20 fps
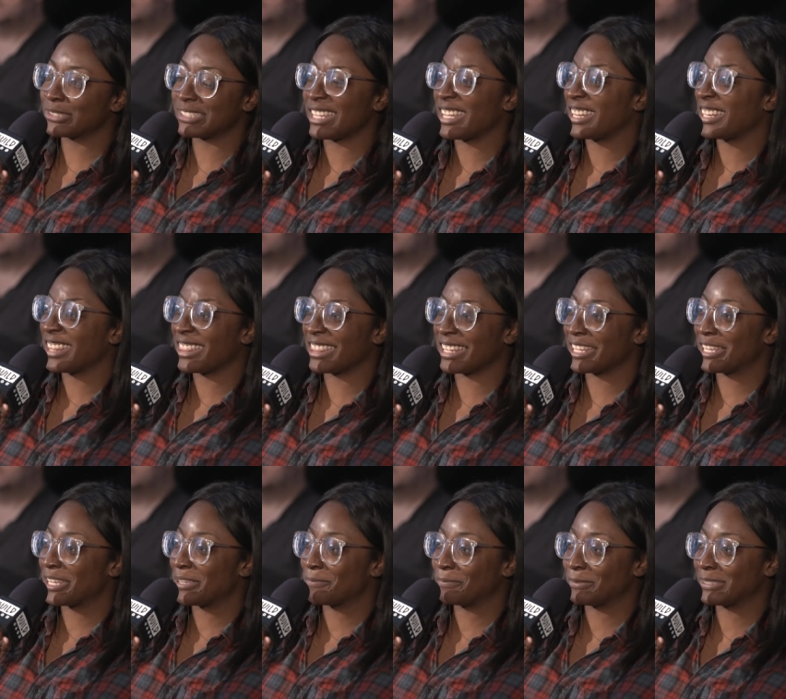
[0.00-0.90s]
Was there
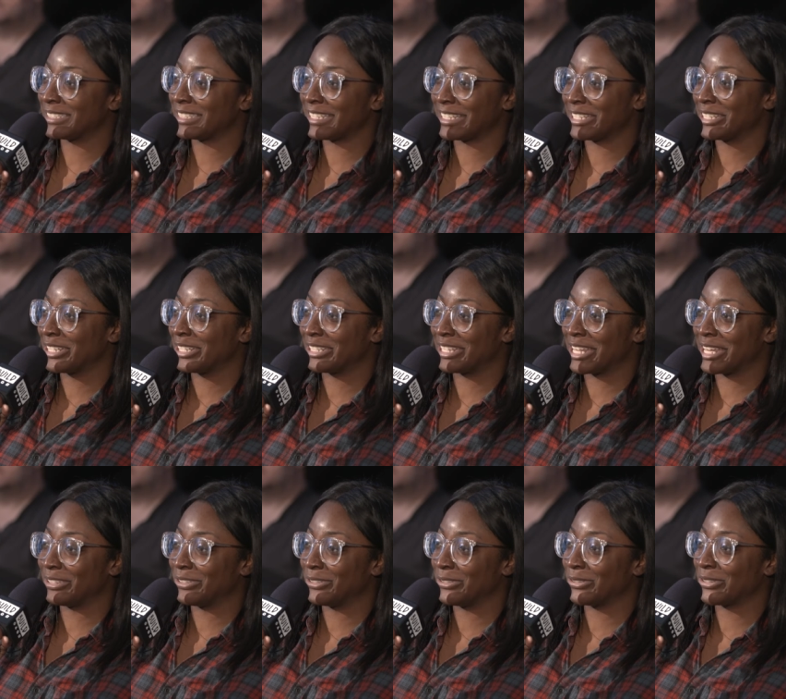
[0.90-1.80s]
anything in particular
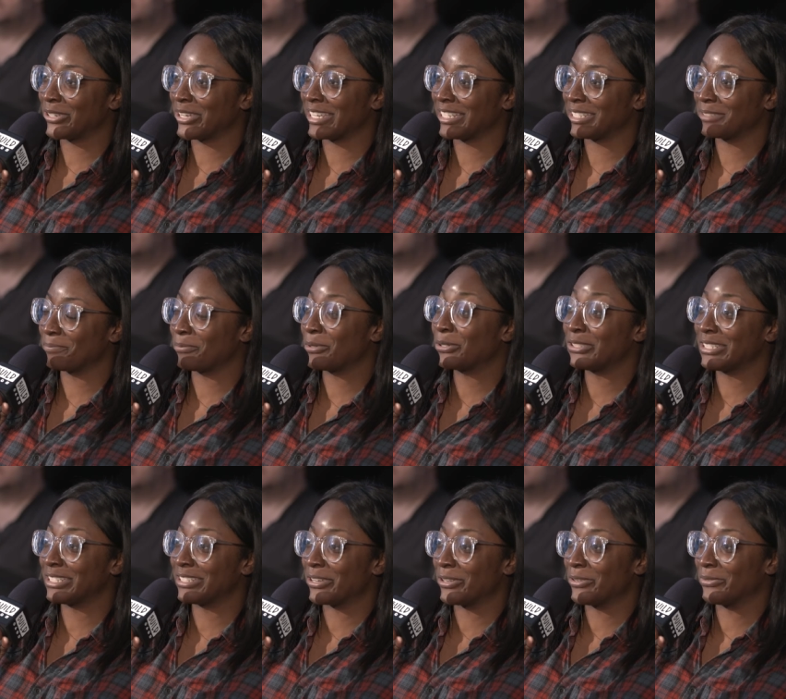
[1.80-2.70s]
that you guys
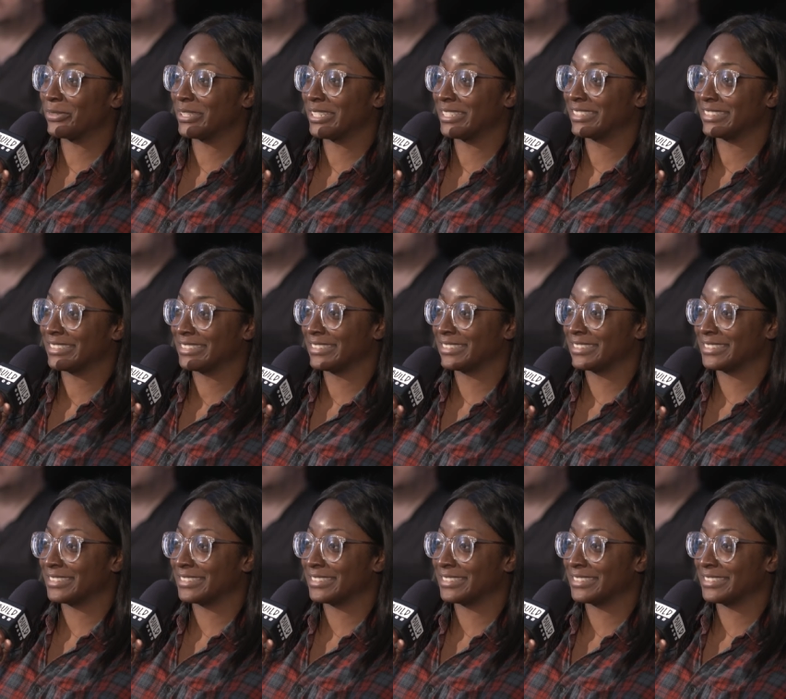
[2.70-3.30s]
bonded over?